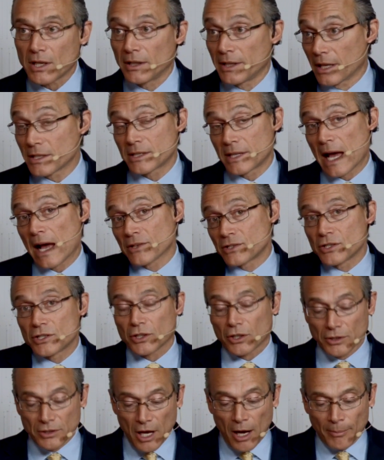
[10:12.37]
That's thousands a
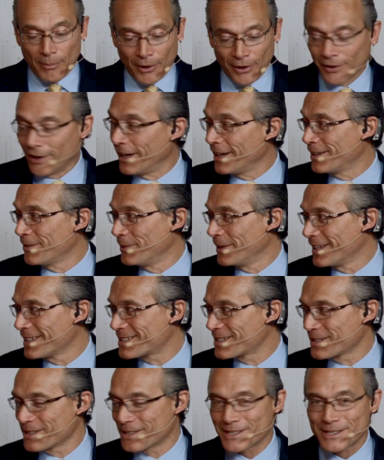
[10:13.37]
good number, right? I mean,
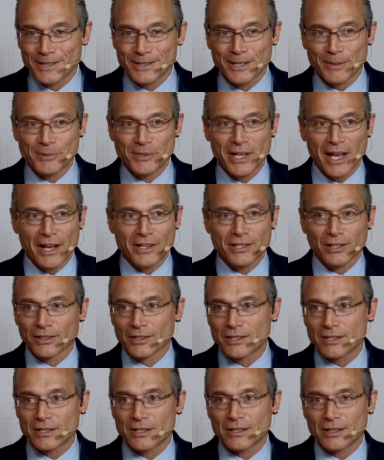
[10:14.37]
that's a substantial
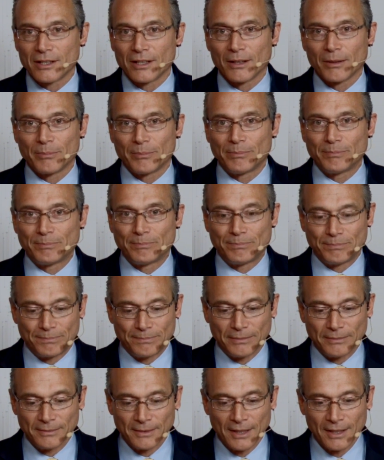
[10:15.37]
you know,
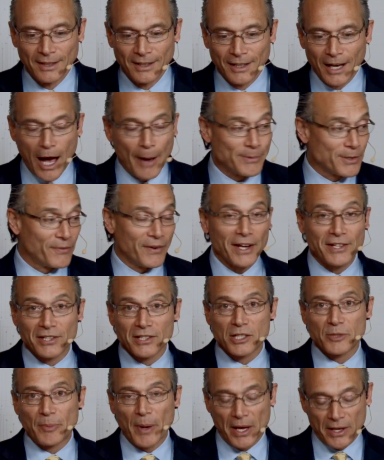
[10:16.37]
observation
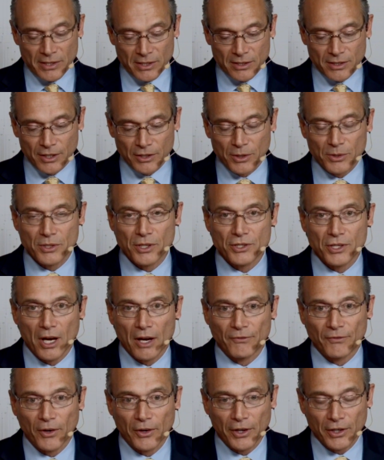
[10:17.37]
space to use a
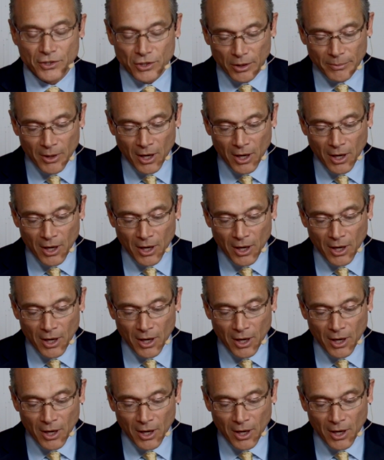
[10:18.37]
John Furrier term.